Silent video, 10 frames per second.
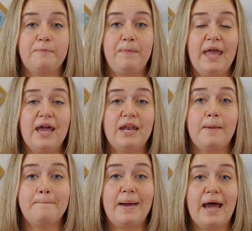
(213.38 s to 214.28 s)
the
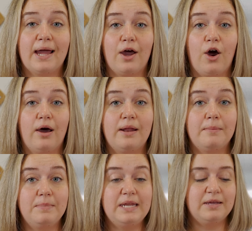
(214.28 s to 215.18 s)
pan back on
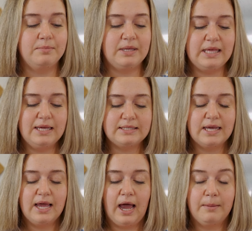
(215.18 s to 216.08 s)
medium heat,
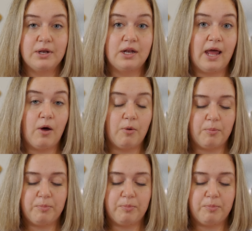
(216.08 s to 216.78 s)
I'm gonna now